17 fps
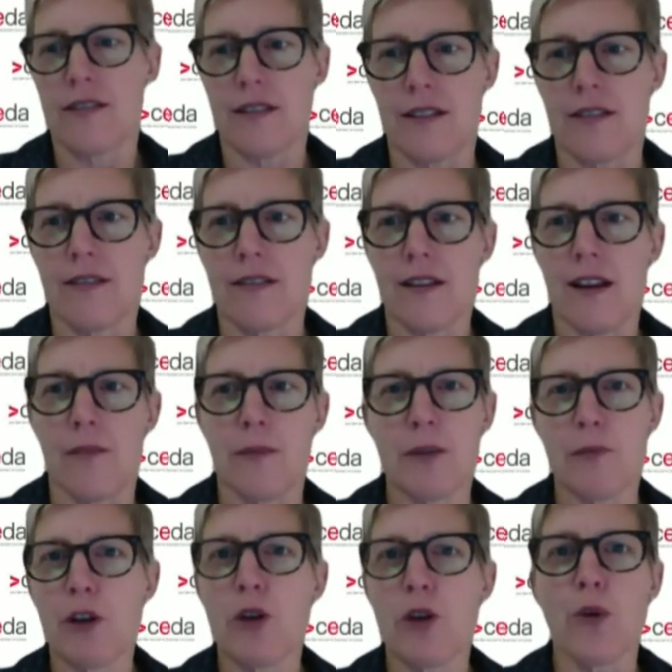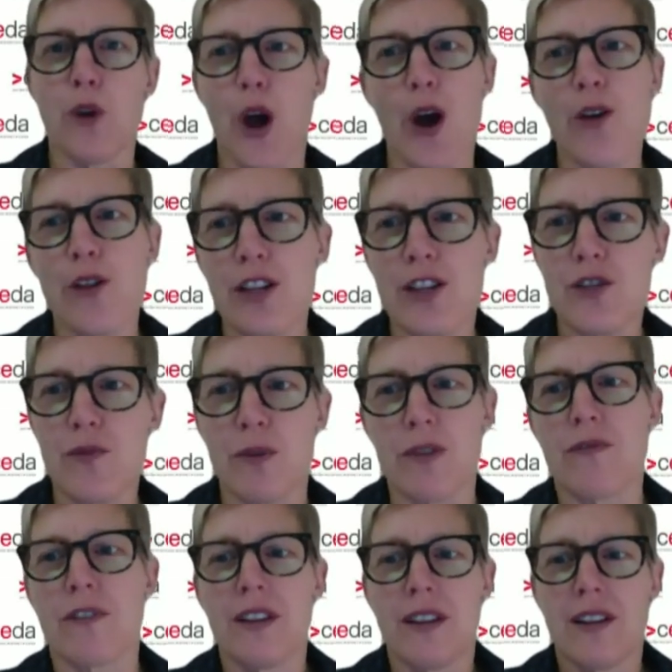And I mean, we all know this.
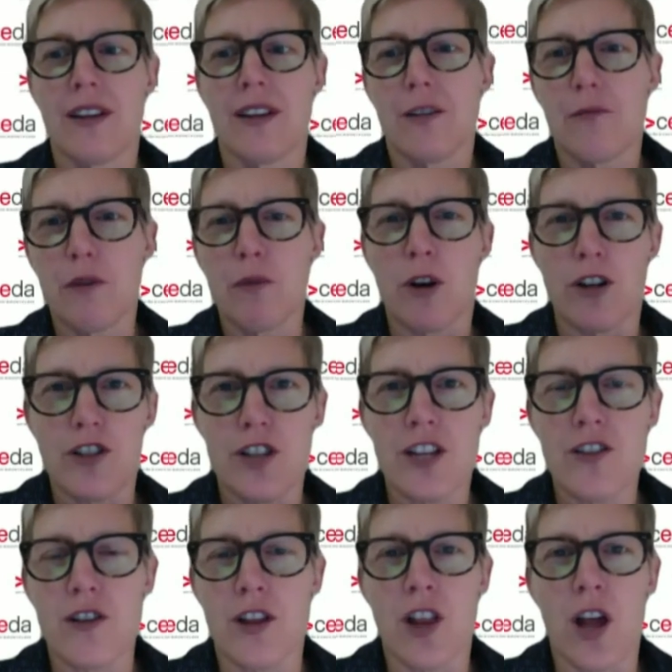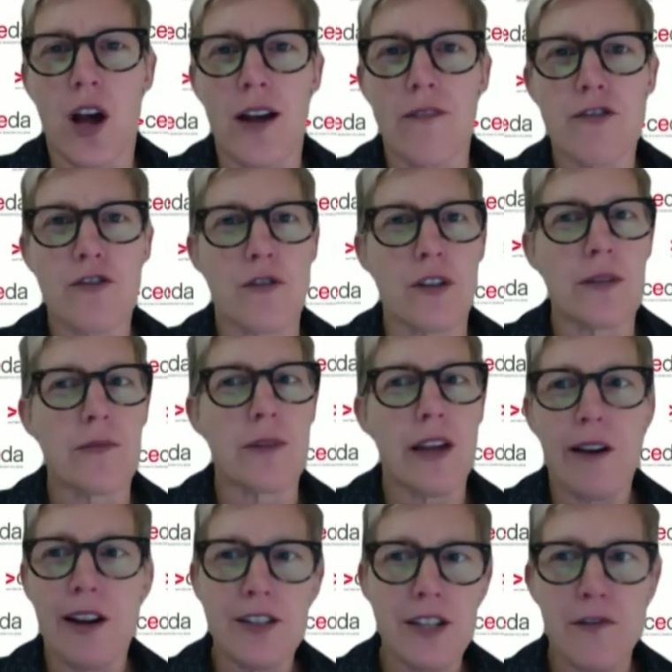We watch things on live stream.
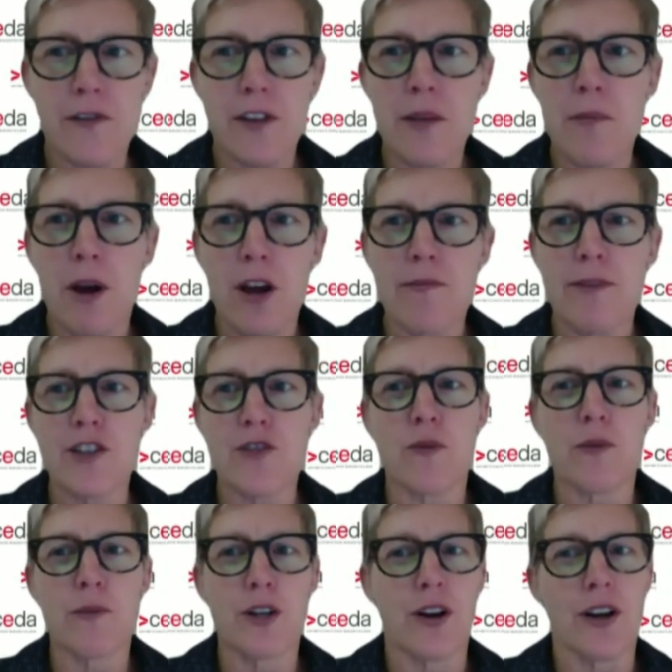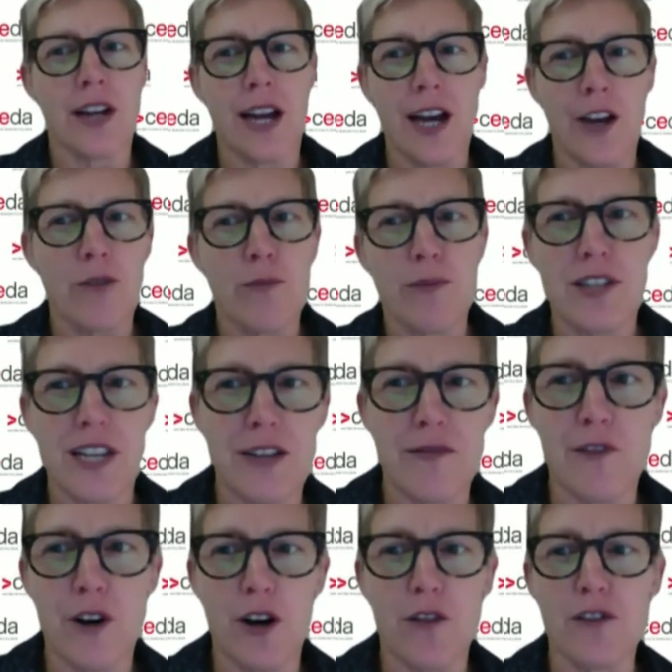There are definitely moments when we're not 100%
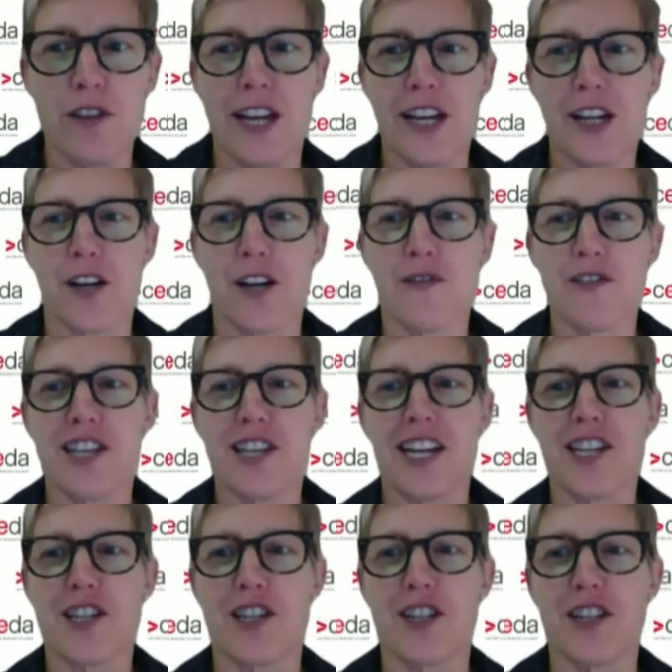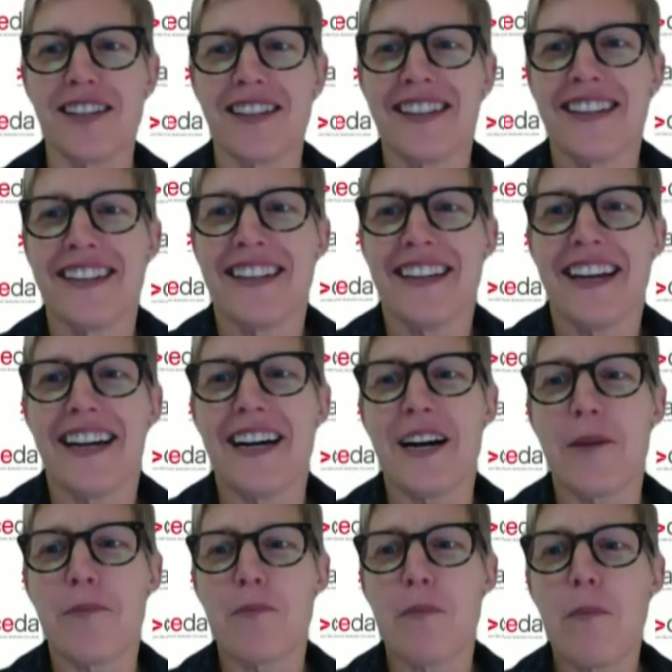involved in that conversation.
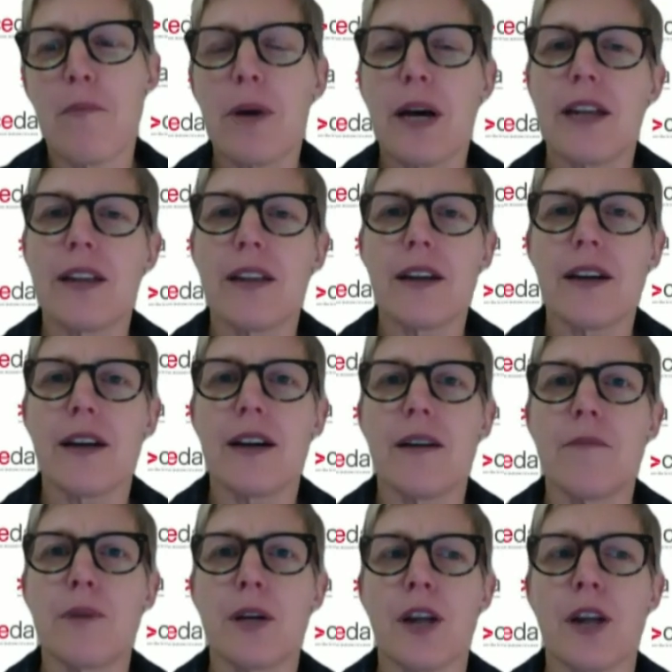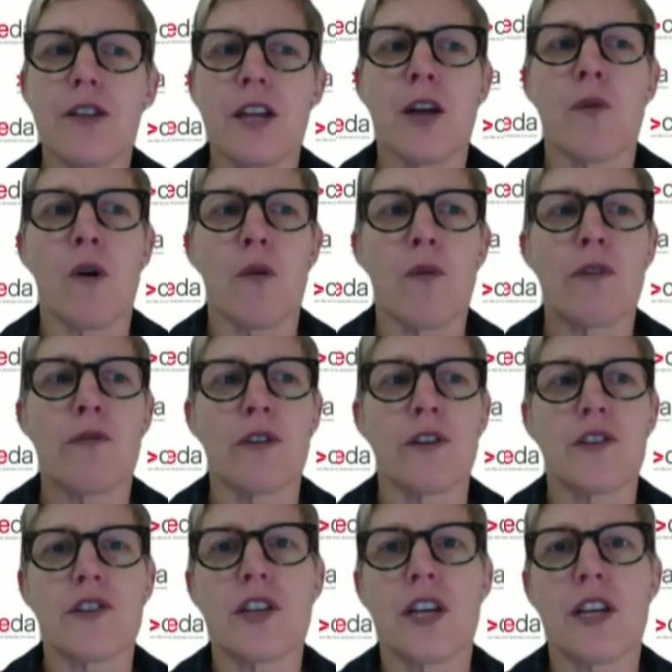But I think what we've
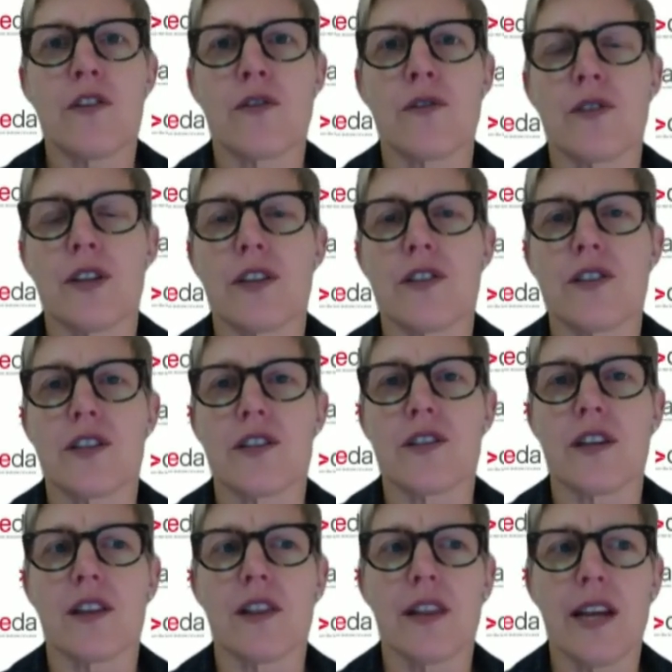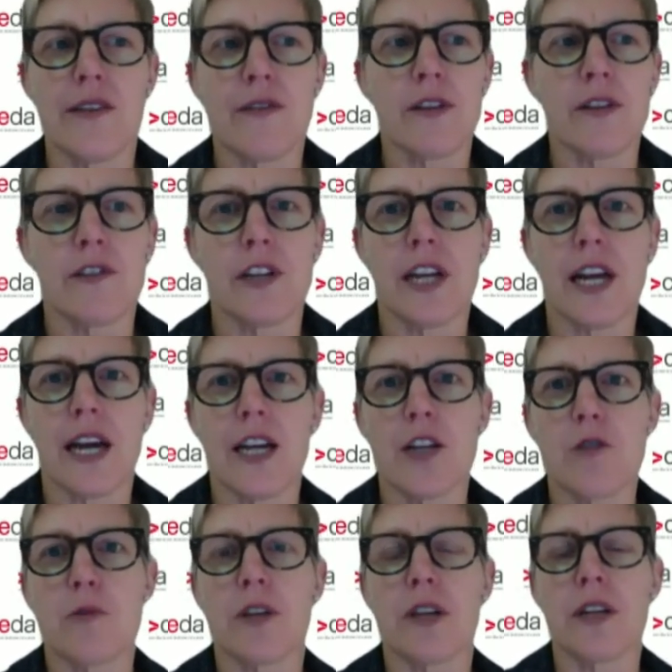really seen through this is the level of
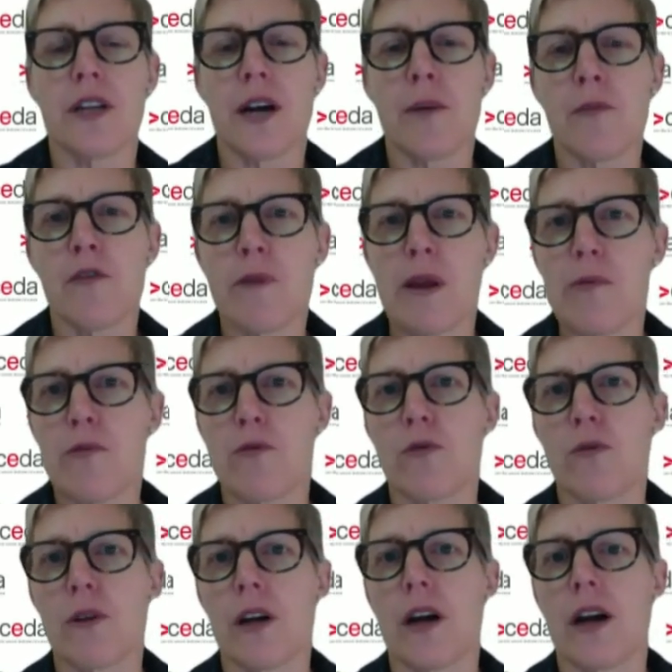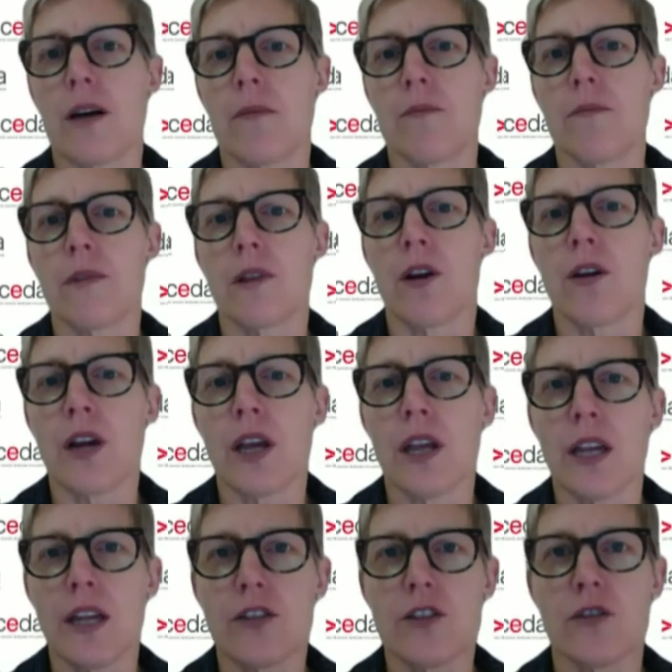engagement, the number of people
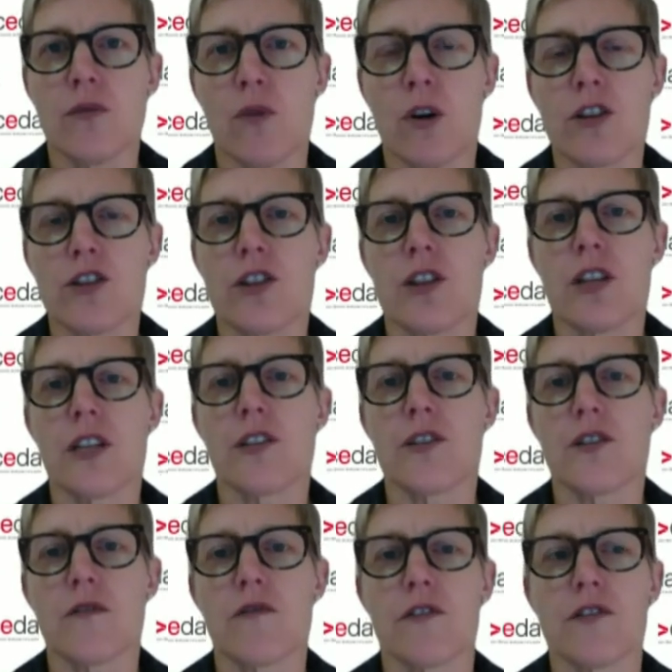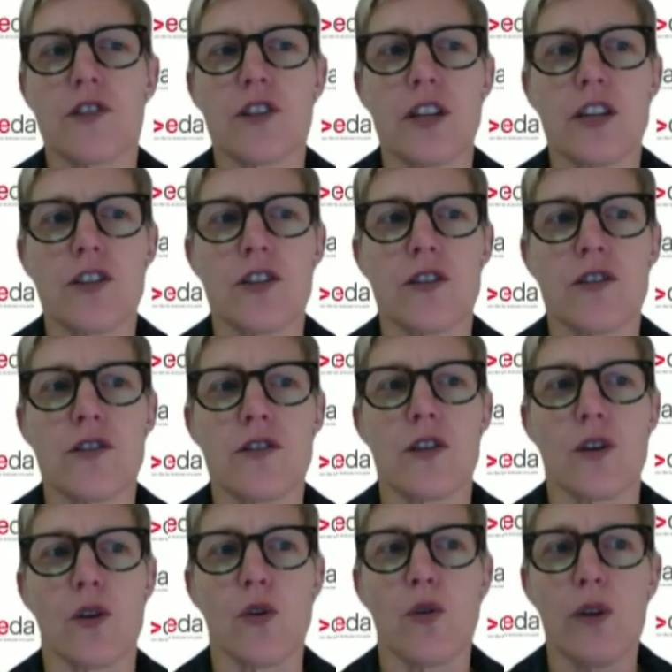logging in to watch these different sessions,
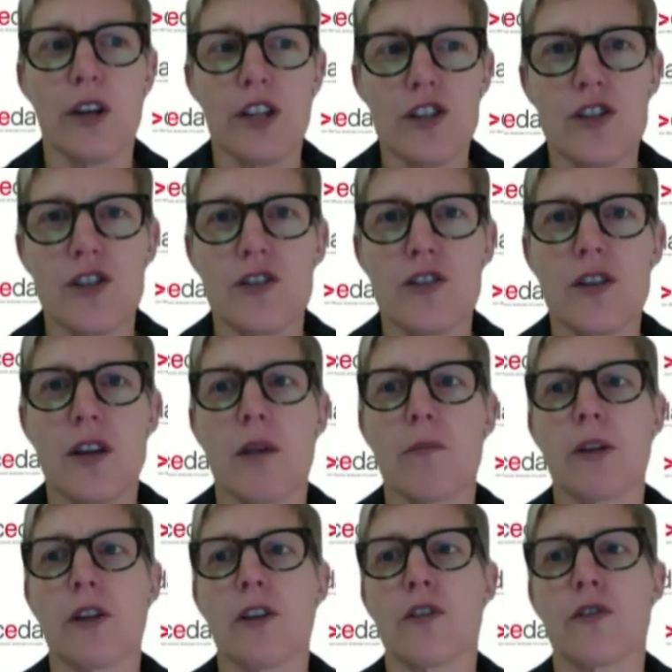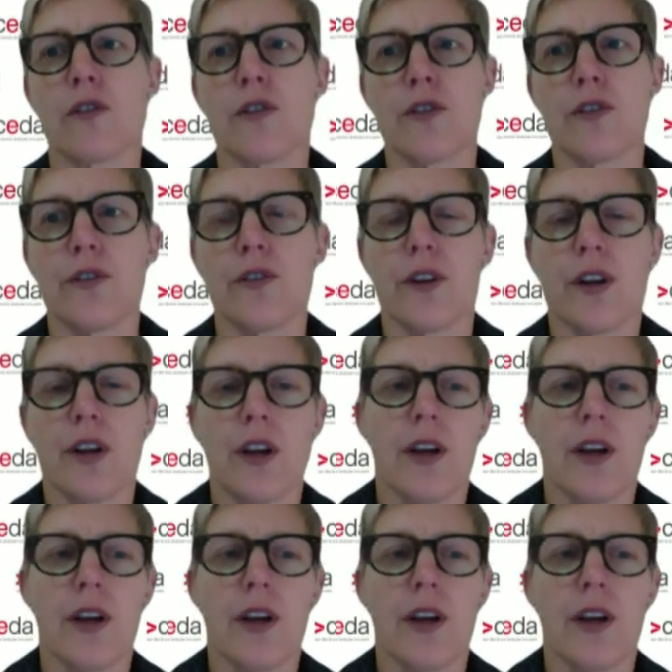the questions coming through.